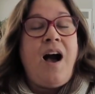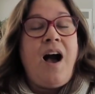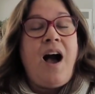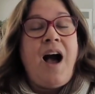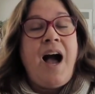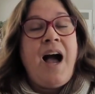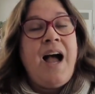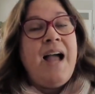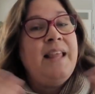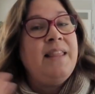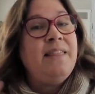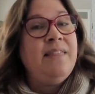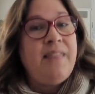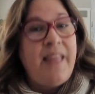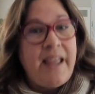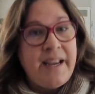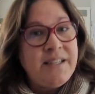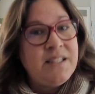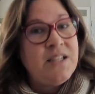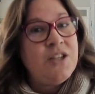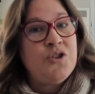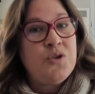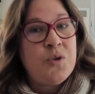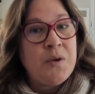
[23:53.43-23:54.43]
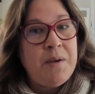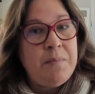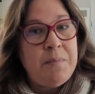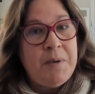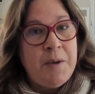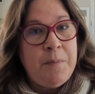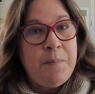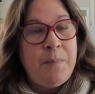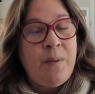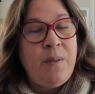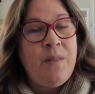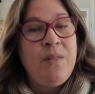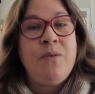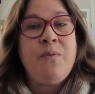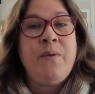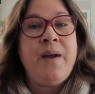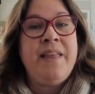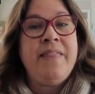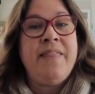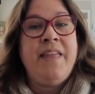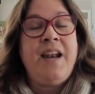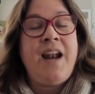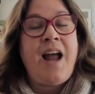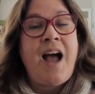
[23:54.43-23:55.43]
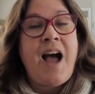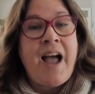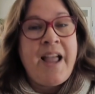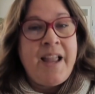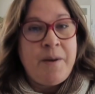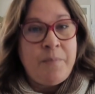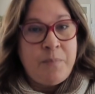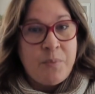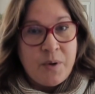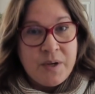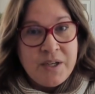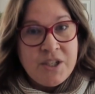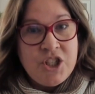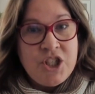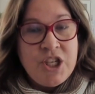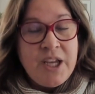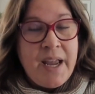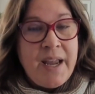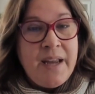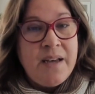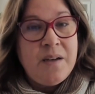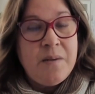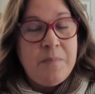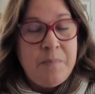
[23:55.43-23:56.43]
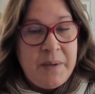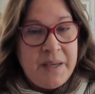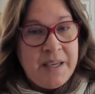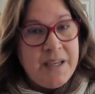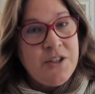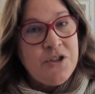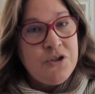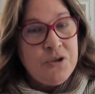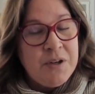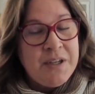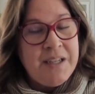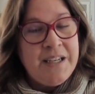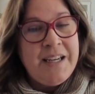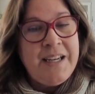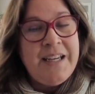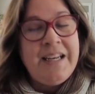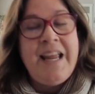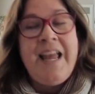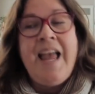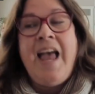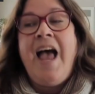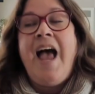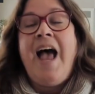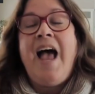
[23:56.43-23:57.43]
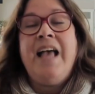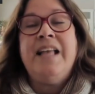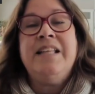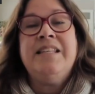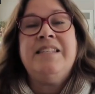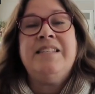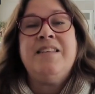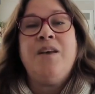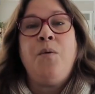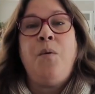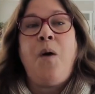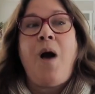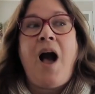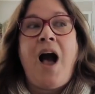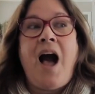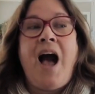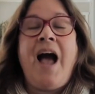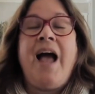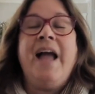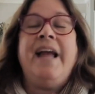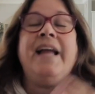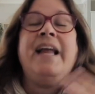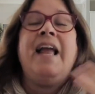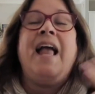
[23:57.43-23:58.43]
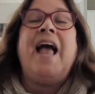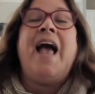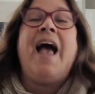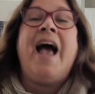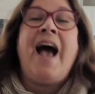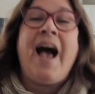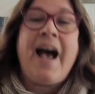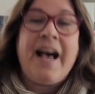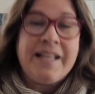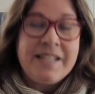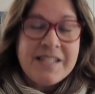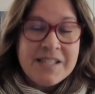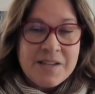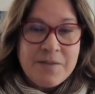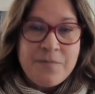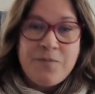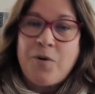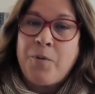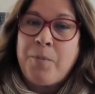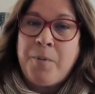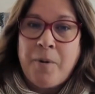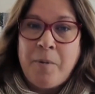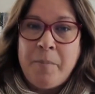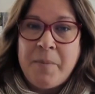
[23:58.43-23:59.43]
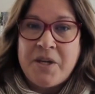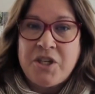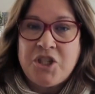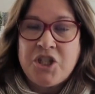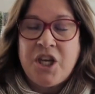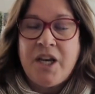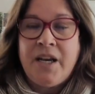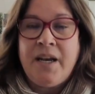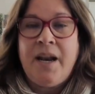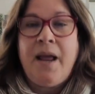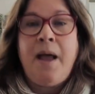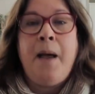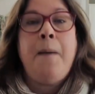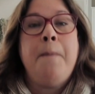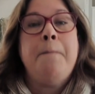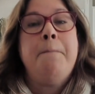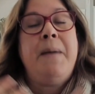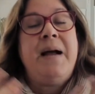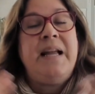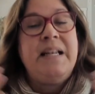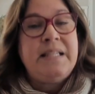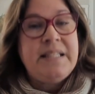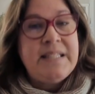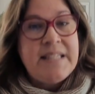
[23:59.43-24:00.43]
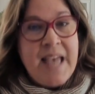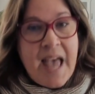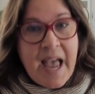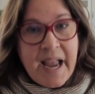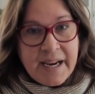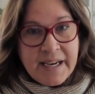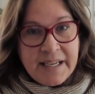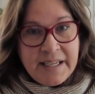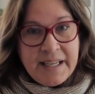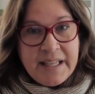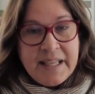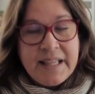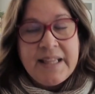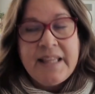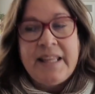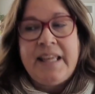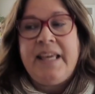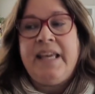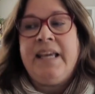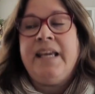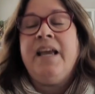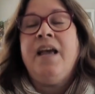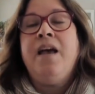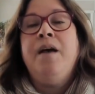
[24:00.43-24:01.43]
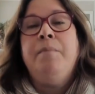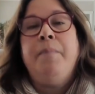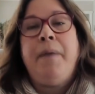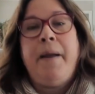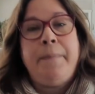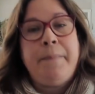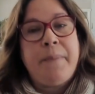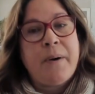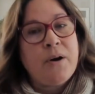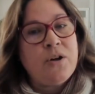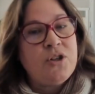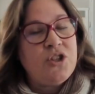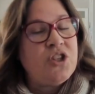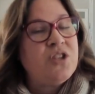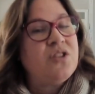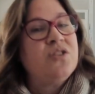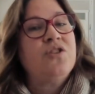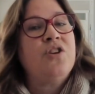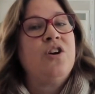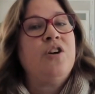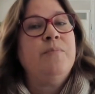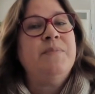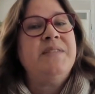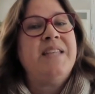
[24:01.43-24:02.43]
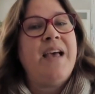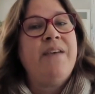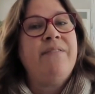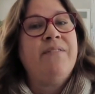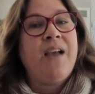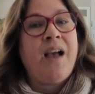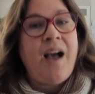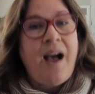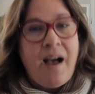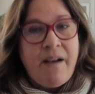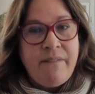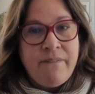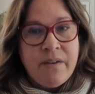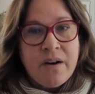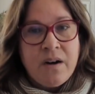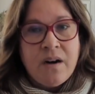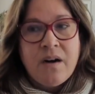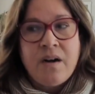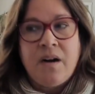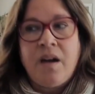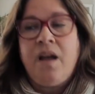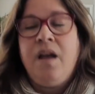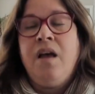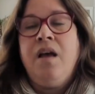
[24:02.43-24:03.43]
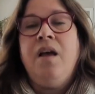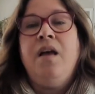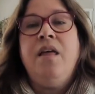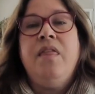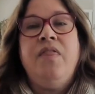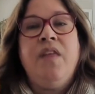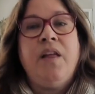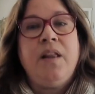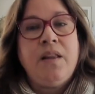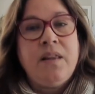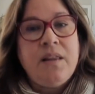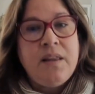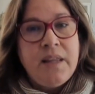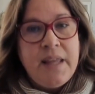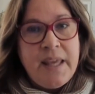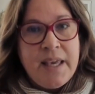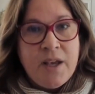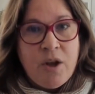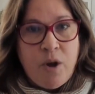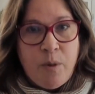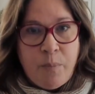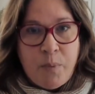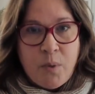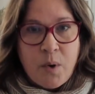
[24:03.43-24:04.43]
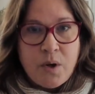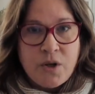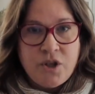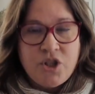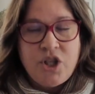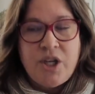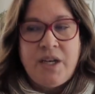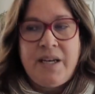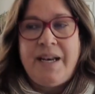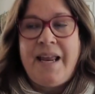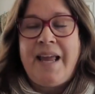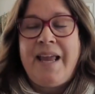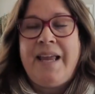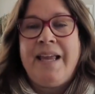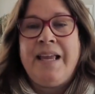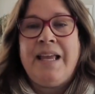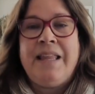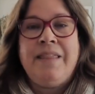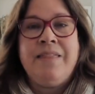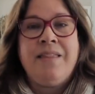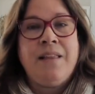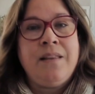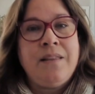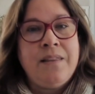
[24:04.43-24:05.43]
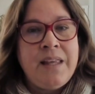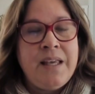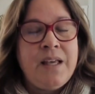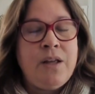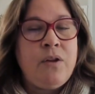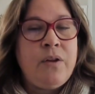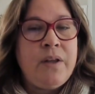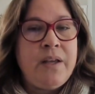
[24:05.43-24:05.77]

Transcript: I like to treat people the way that I appreciate being treated, and so I ask for permission but technically my purchase terms have covered the legal portion and the legal